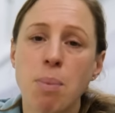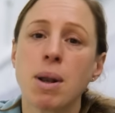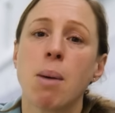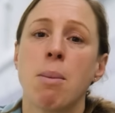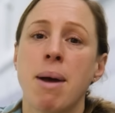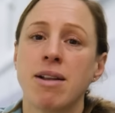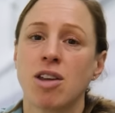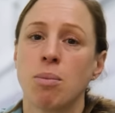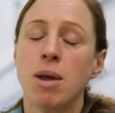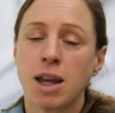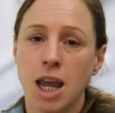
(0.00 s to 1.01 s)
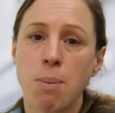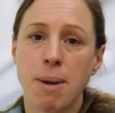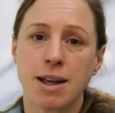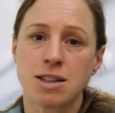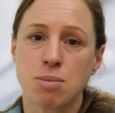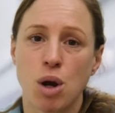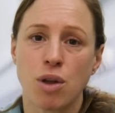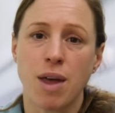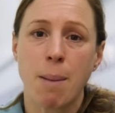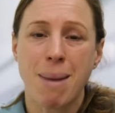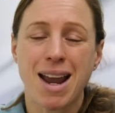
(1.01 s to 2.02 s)
keeping that momentum, keeping it
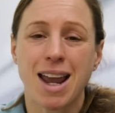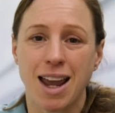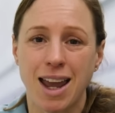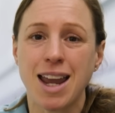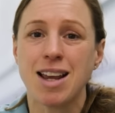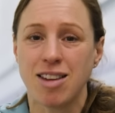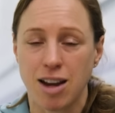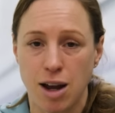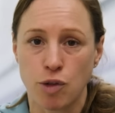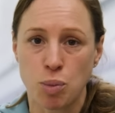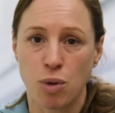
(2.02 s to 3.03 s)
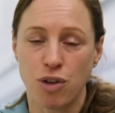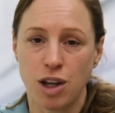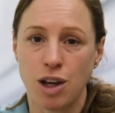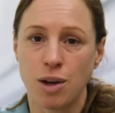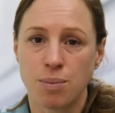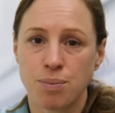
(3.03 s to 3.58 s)
smooth, and making it easy and comfortable for you.